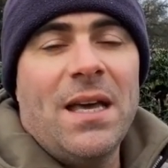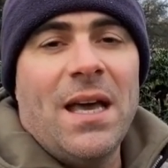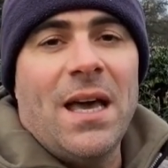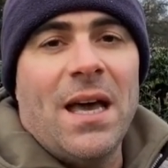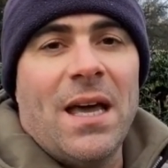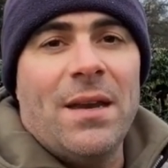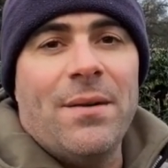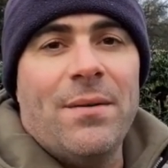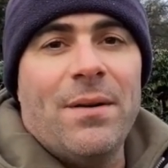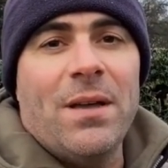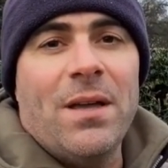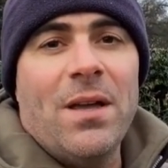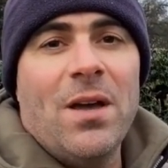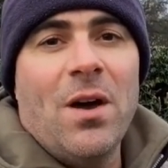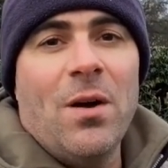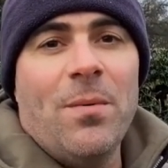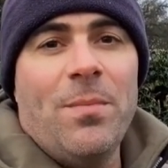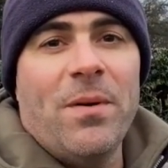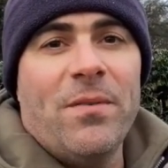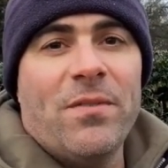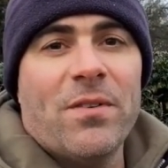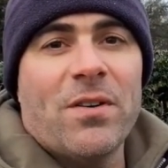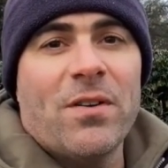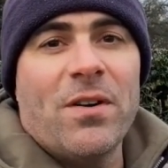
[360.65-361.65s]
Anyway, hope
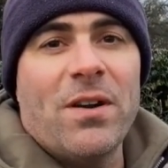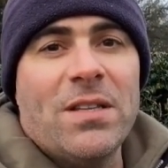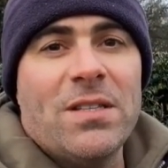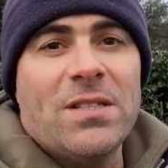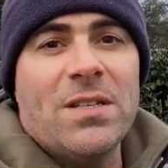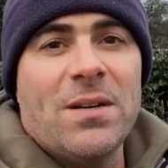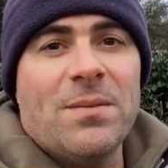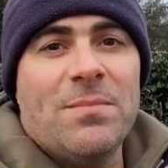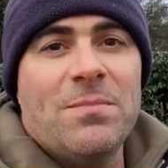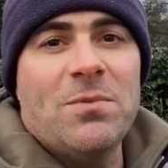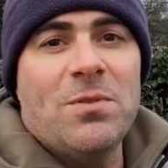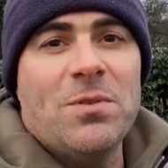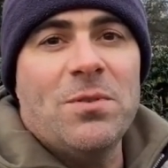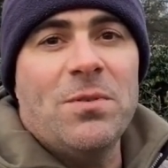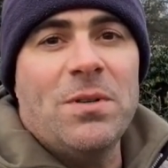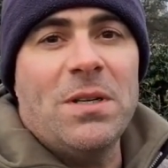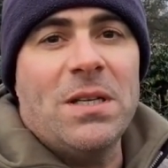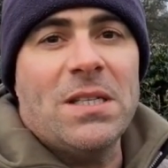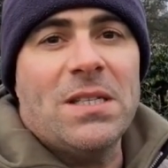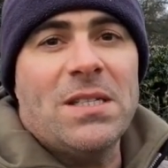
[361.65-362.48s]
you have a great time doing it.